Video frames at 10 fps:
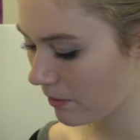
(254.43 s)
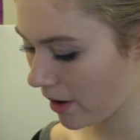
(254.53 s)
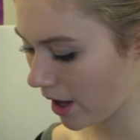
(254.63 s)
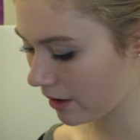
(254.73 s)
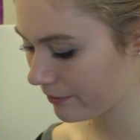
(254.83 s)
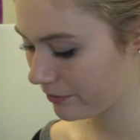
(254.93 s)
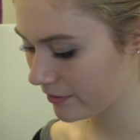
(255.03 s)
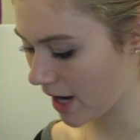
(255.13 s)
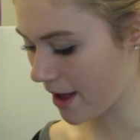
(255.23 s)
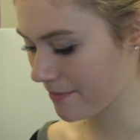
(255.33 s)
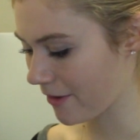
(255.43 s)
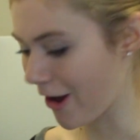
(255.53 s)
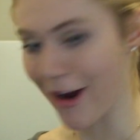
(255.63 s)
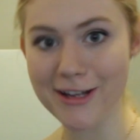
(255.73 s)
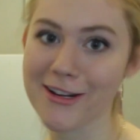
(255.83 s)
But yeah,
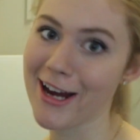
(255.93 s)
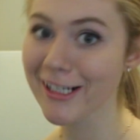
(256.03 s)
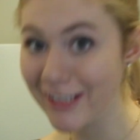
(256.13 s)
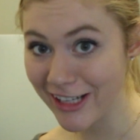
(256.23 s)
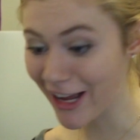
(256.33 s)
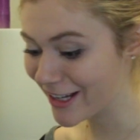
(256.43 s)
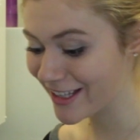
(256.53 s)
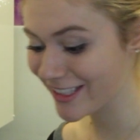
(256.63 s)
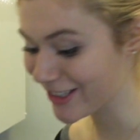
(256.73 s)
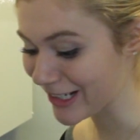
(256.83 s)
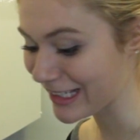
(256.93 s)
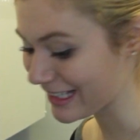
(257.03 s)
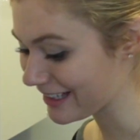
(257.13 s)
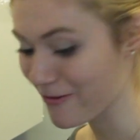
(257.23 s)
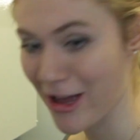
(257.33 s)
your eggs are done. This took
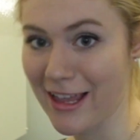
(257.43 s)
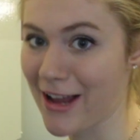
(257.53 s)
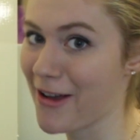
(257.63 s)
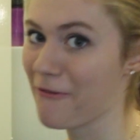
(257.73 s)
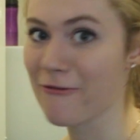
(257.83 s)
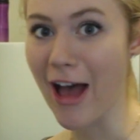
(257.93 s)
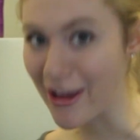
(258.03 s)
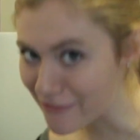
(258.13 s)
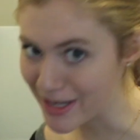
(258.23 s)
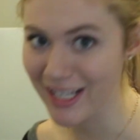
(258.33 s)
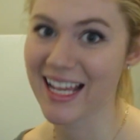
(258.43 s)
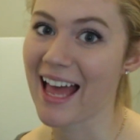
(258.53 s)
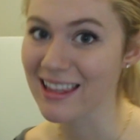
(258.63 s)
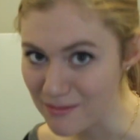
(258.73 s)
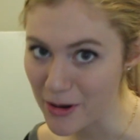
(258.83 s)
what, like 5 minutes
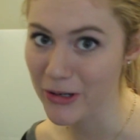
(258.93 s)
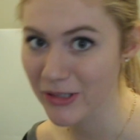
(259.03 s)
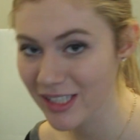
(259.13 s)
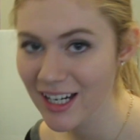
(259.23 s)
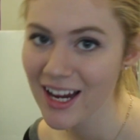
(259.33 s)
at the most.